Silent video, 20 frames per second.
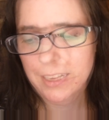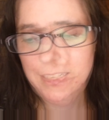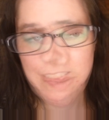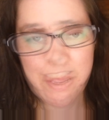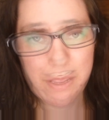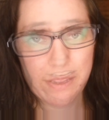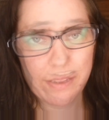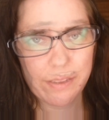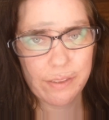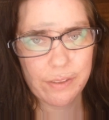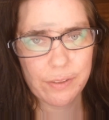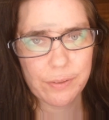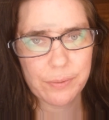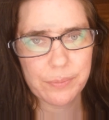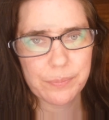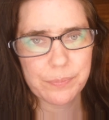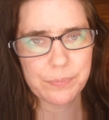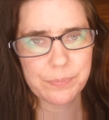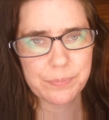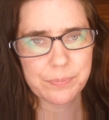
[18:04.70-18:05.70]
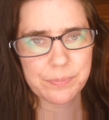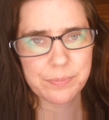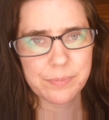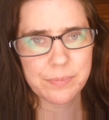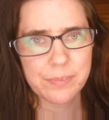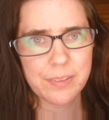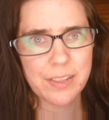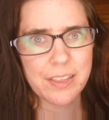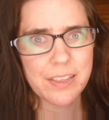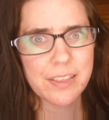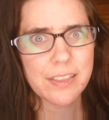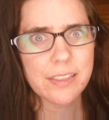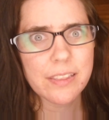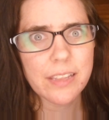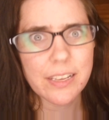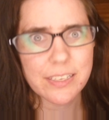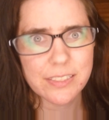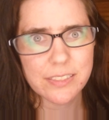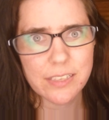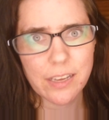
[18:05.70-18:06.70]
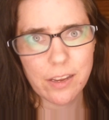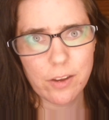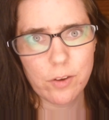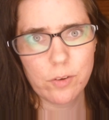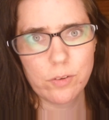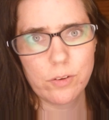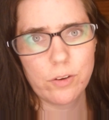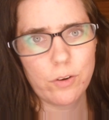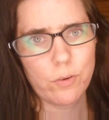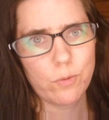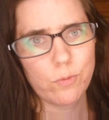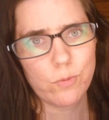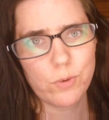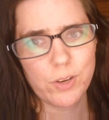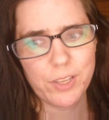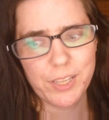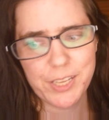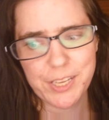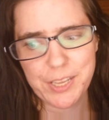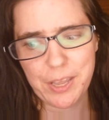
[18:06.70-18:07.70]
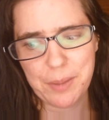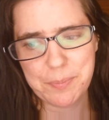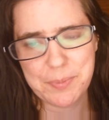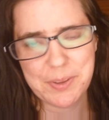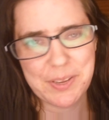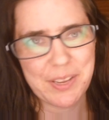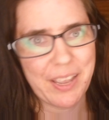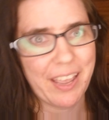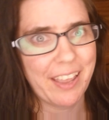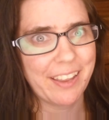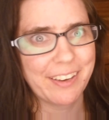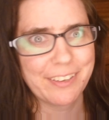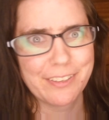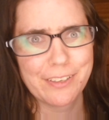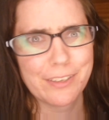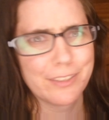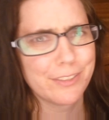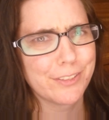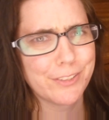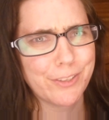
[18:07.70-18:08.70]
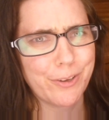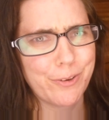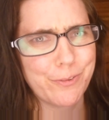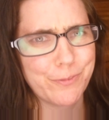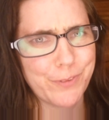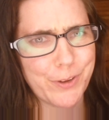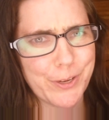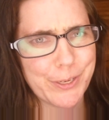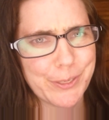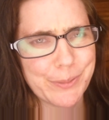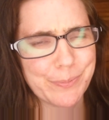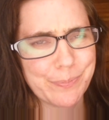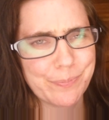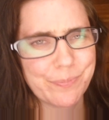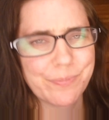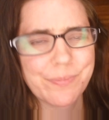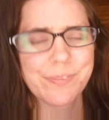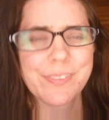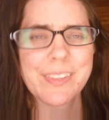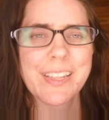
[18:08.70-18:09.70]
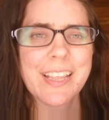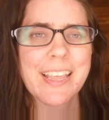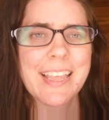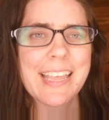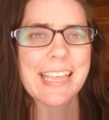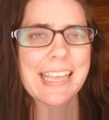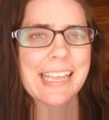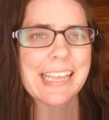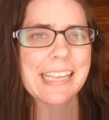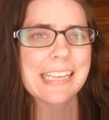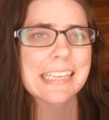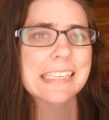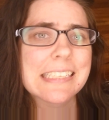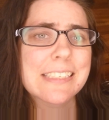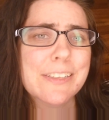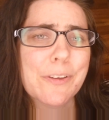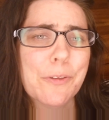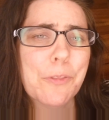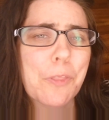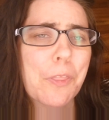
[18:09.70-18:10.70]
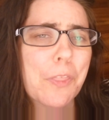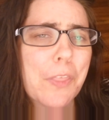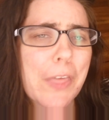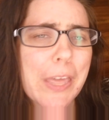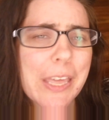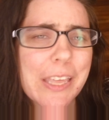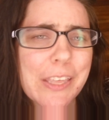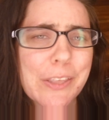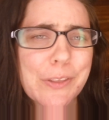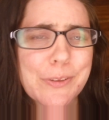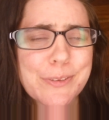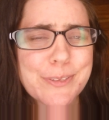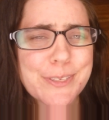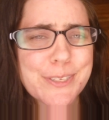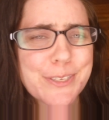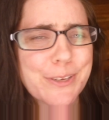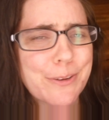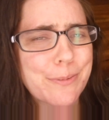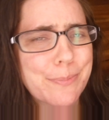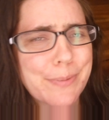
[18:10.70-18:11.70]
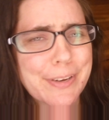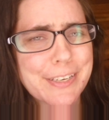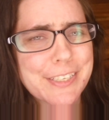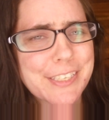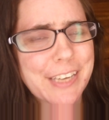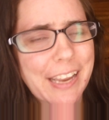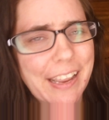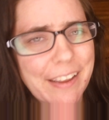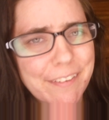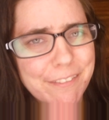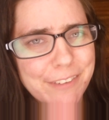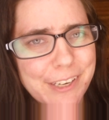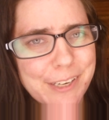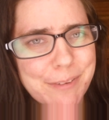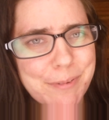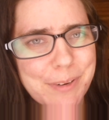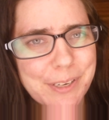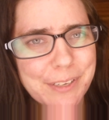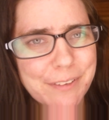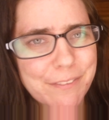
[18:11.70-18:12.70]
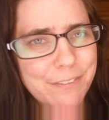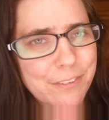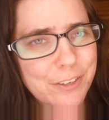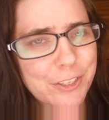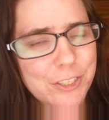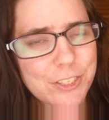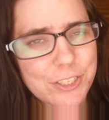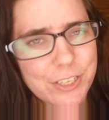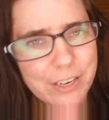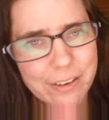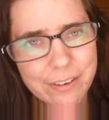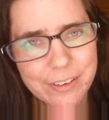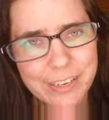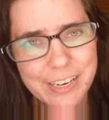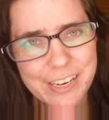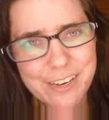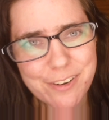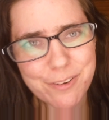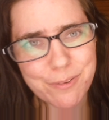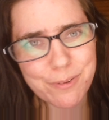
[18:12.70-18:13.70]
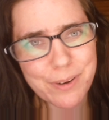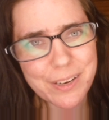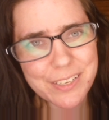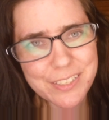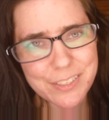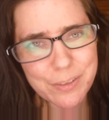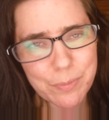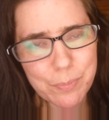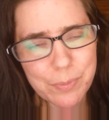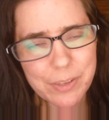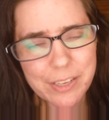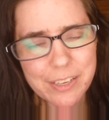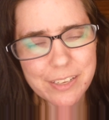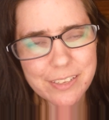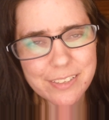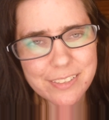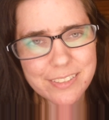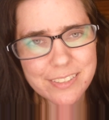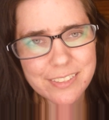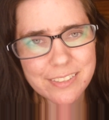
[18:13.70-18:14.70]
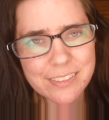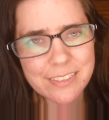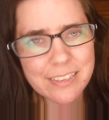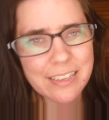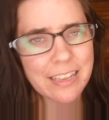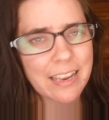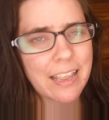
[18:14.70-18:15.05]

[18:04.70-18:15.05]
Sounds very cute. They sound really yummy and so fun. So thank you so much everyone for sharing your recipes.